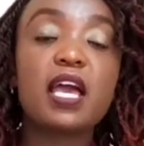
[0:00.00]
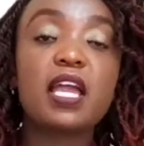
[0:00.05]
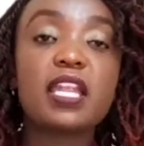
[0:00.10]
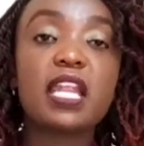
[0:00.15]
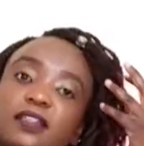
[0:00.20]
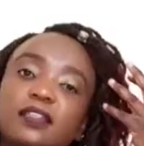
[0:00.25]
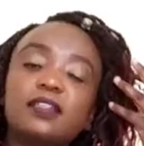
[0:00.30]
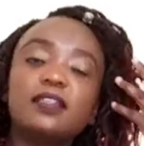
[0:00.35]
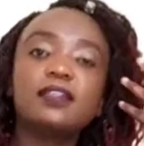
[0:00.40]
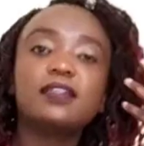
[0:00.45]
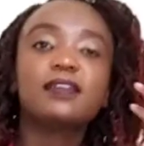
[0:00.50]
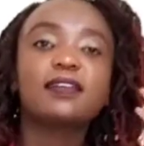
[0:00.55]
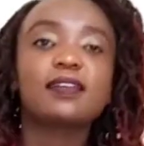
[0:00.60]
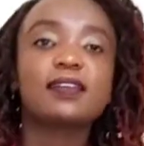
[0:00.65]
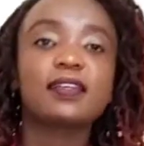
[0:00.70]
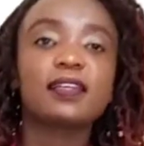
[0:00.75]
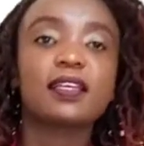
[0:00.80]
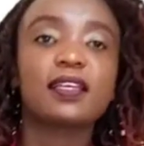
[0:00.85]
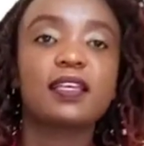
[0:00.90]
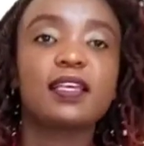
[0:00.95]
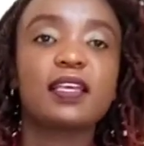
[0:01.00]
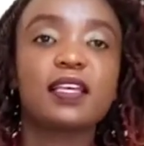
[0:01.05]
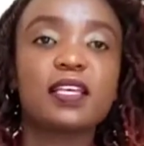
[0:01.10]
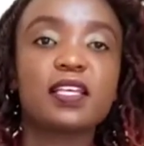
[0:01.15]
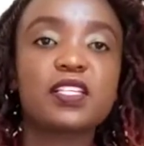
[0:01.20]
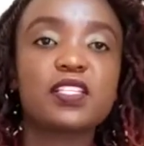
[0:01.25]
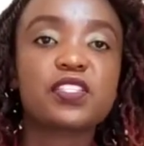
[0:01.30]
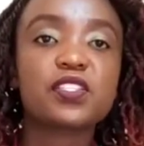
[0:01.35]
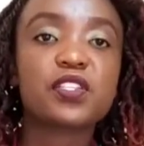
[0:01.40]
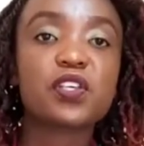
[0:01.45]
Now,
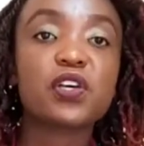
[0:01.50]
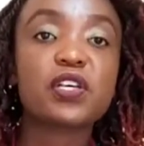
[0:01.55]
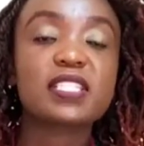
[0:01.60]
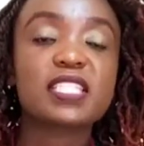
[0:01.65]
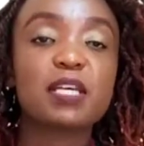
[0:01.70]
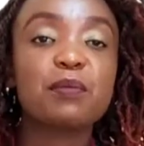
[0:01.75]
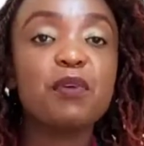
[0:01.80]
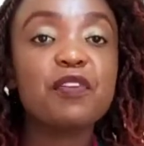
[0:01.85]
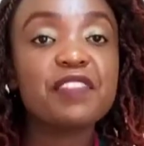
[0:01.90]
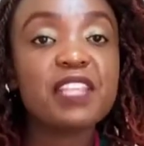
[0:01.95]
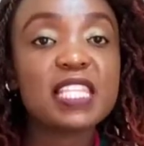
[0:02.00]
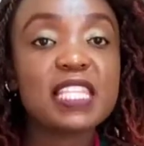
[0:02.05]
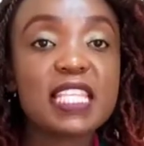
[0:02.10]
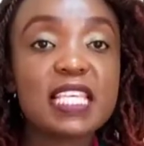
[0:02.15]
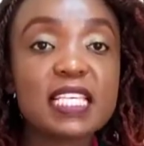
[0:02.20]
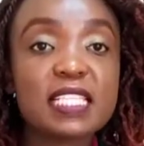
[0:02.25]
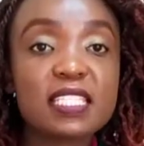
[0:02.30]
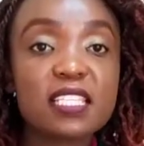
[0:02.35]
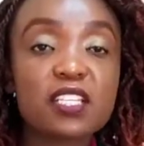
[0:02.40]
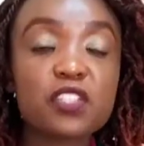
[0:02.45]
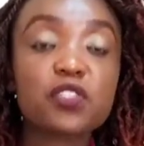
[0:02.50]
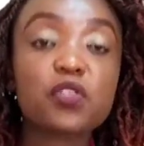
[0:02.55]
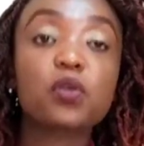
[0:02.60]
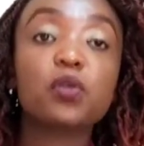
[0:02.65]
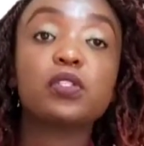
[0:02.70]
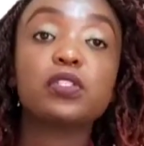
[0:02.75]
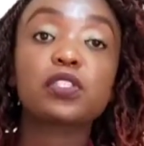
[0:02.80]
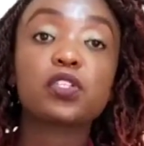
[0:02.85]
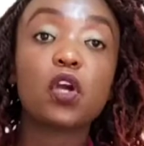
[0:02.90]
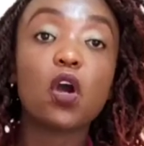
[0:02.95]
so some of the things that
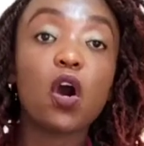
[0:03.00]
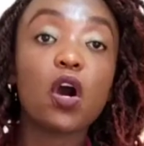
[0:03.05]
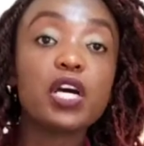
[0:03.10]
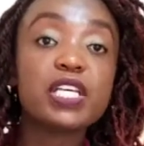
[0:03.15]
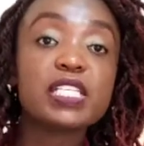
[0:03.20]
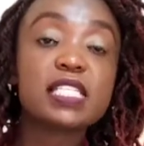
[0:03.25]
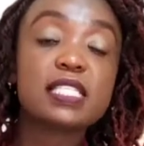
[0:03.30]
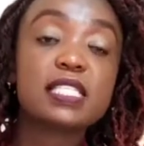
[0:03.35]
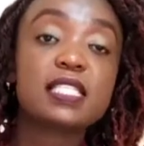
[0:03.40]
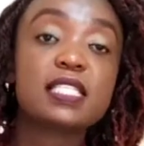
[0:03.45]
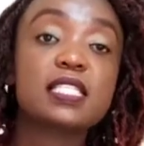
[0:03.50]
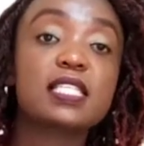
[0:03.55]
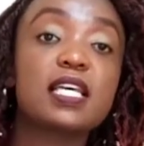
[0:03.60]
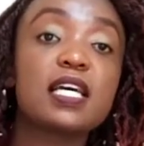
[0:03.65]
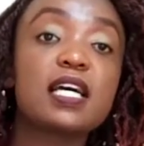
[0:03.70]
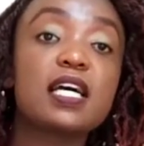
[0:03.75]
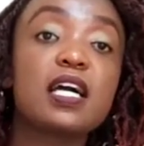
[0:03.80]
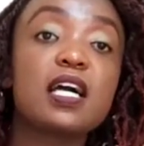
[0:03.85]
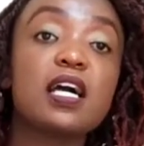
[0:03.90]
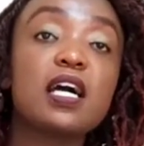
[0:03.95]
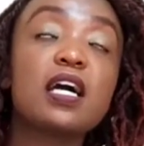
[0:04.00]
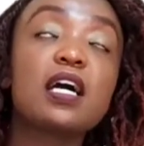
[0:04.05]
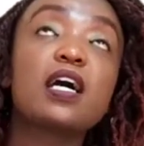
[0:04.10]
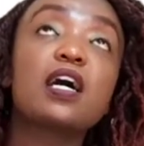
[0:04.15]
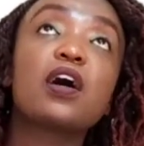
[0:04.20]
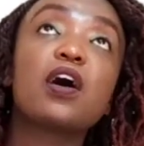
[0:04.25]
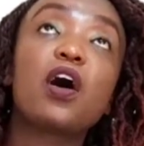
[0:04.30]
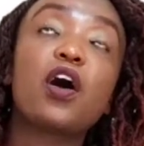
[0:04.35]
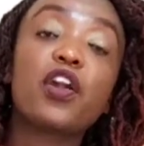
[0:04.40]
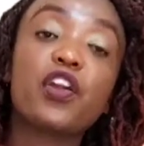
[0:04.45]
could cause
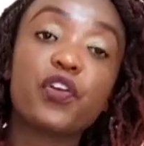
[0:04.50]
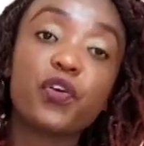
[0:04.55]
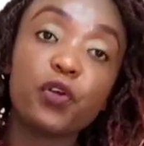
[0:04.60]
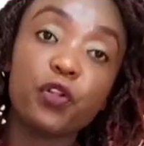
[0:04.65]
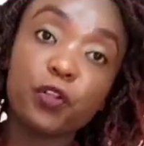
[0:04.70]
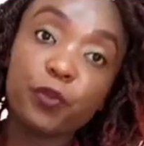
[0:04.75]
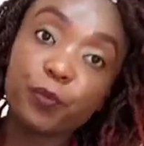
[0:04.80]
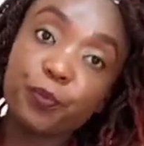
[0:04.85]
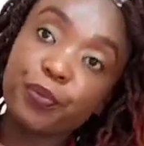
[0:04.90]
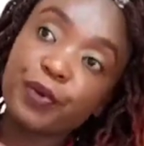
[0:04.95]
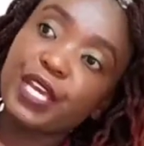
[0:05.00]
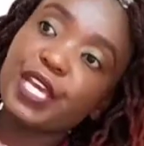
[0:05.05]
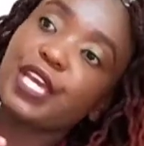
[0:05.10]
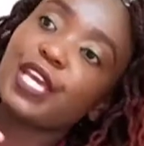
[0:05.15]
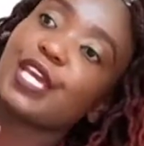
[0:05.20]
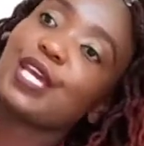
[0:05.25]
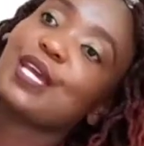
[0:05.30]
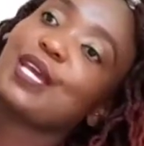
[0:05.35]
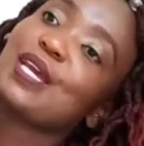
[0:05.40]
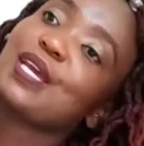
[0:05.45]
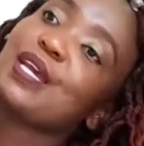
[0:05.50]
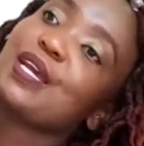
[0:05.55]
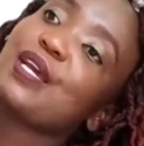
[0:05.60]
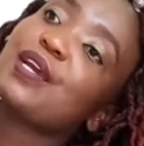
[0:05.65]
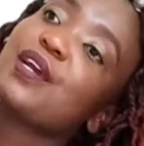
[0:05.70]
or could be